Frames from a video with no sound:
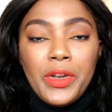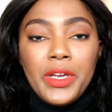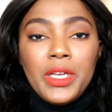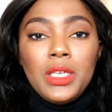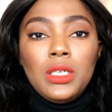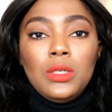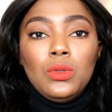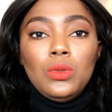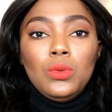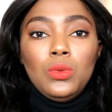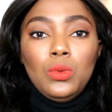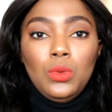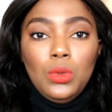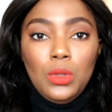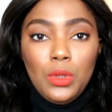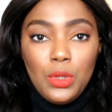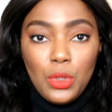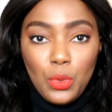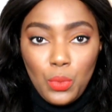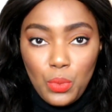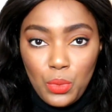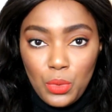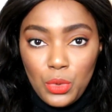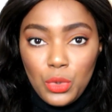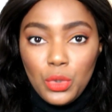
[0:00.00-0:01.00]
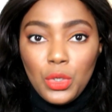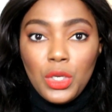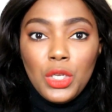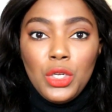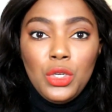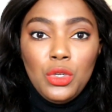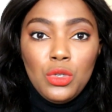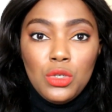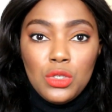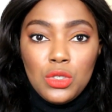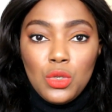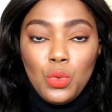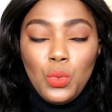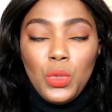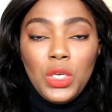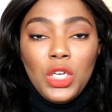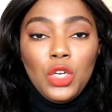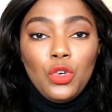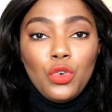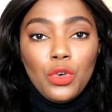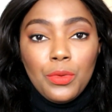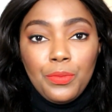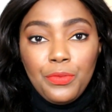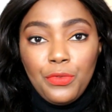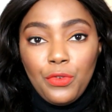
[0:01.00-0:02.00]
you can use the wig
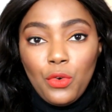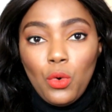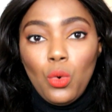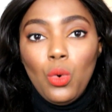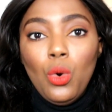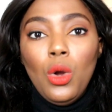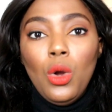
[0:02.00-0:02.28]
grip for.